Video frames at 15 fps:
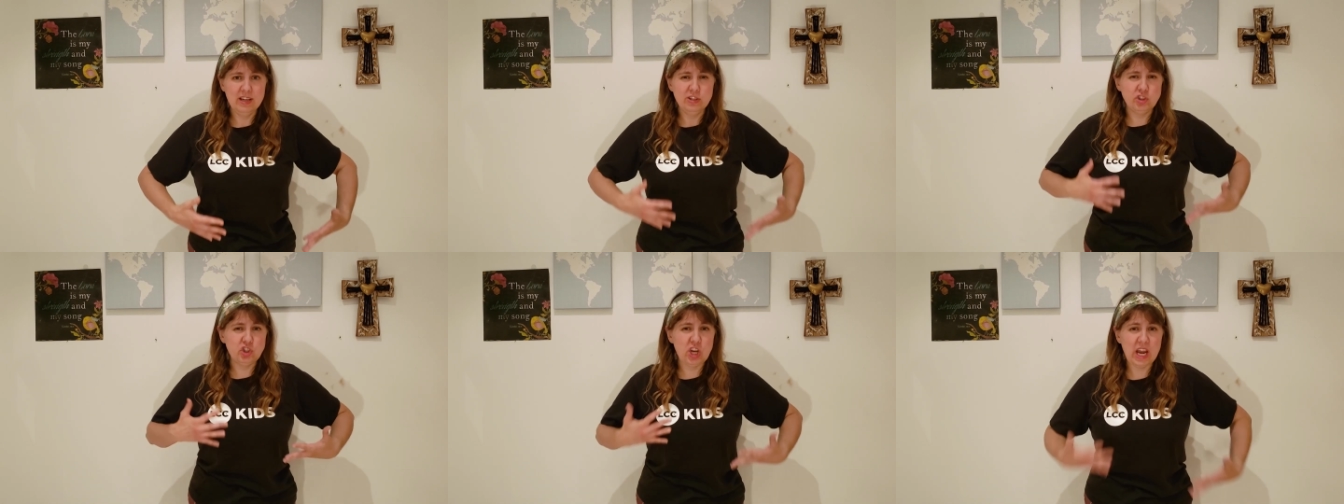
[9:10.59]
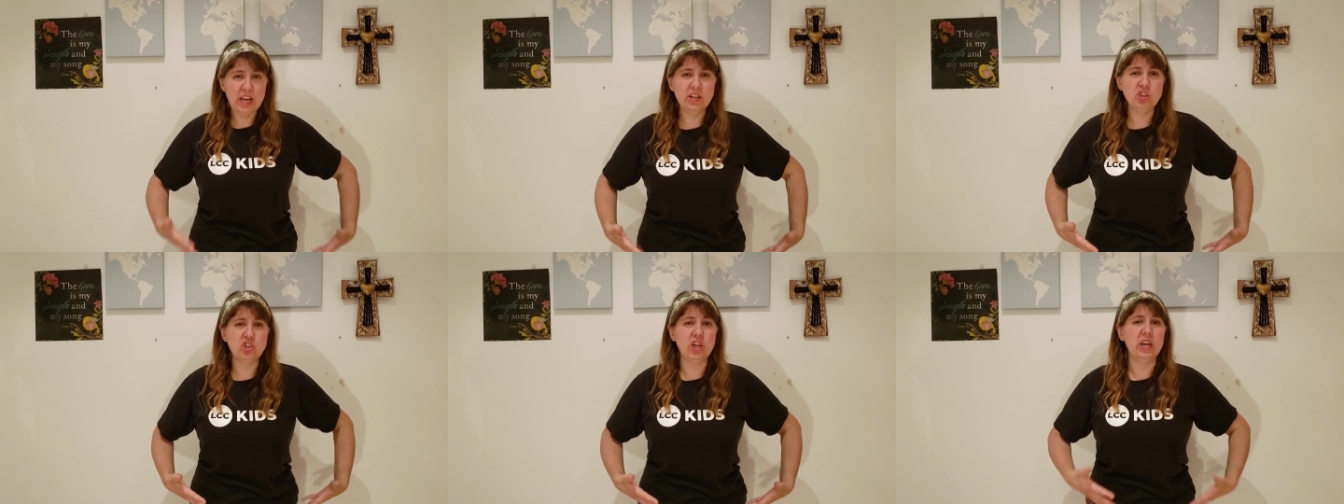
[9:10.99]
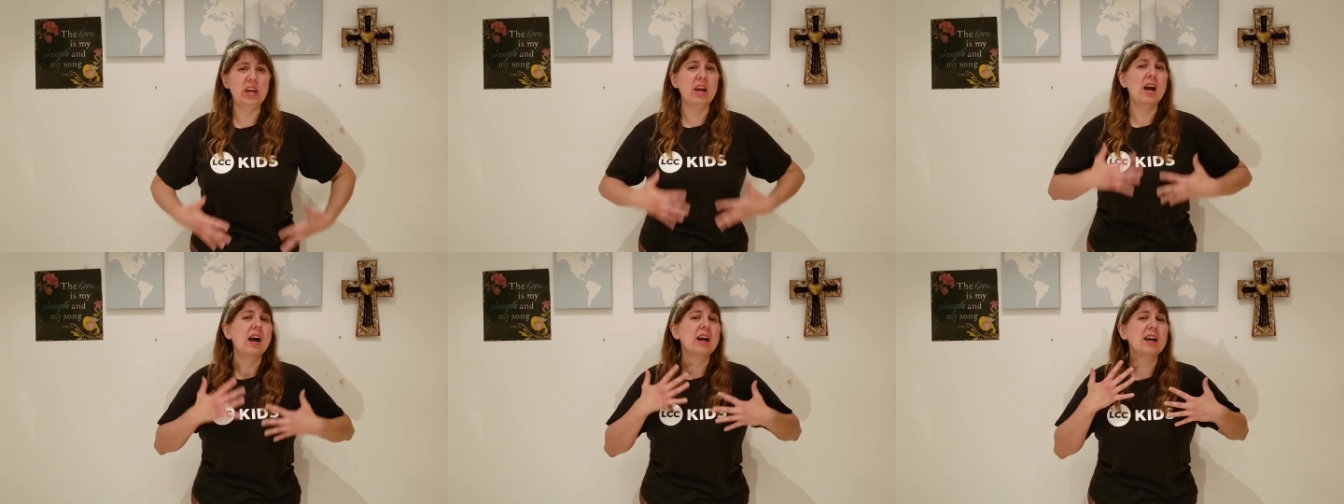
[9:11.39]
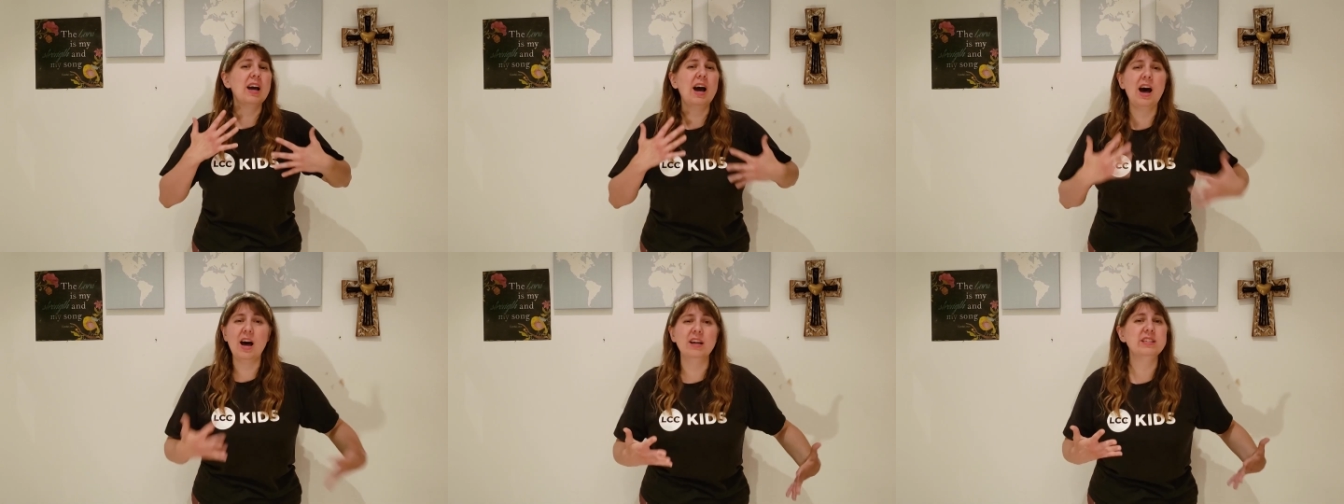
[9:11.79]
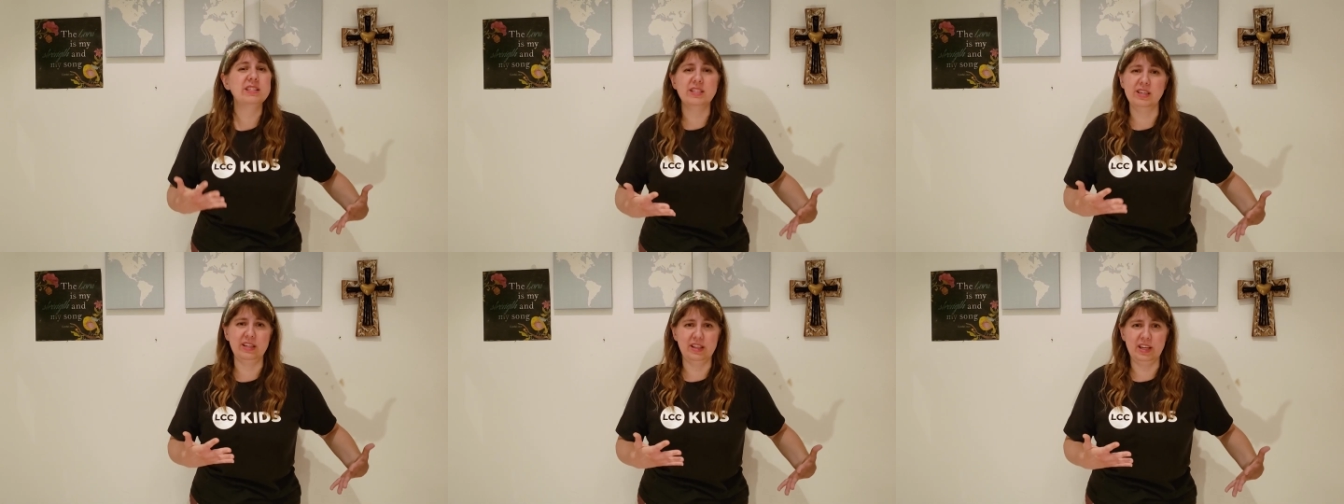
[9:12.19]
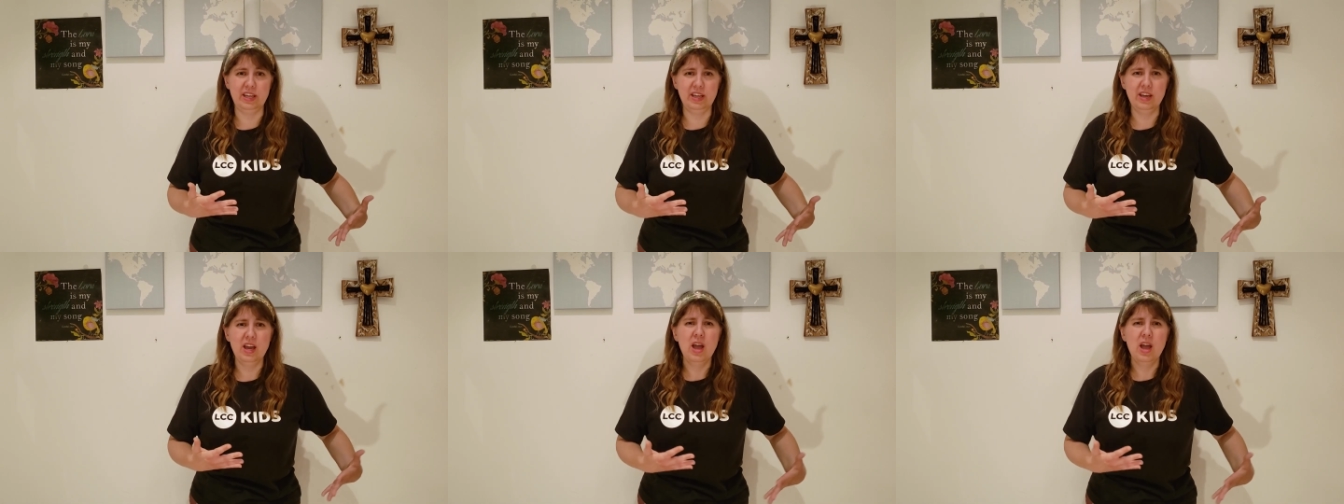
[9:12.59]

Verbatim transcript: changing constantly,